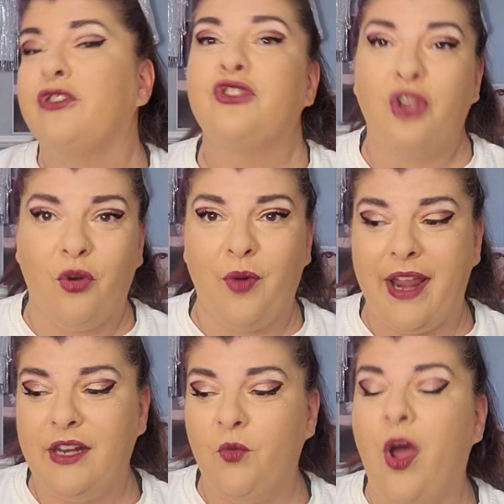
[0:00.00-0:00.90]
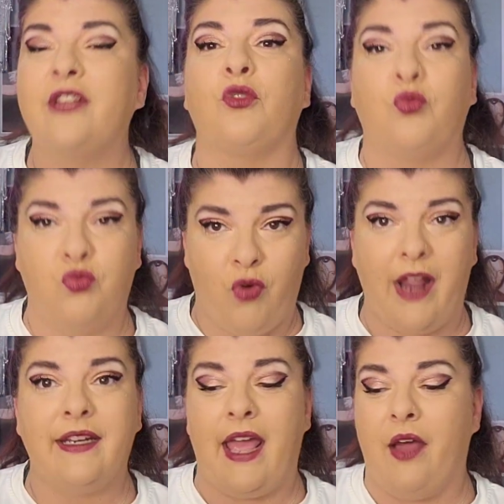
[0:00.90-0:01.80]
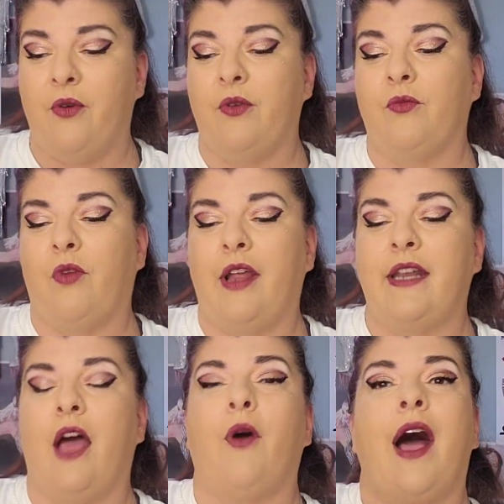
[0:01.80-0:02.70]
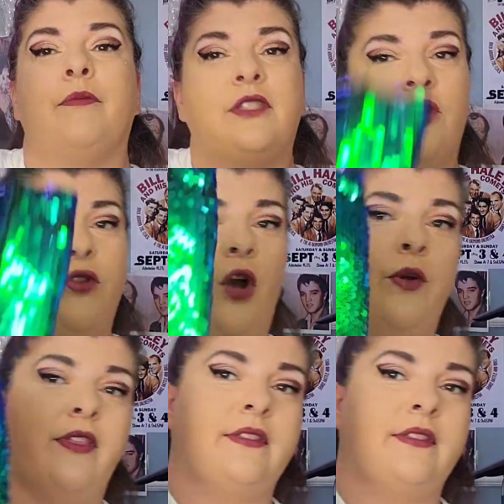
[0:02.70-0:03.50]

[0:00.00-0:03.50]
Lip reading: So rating wise, right now, I'm still going.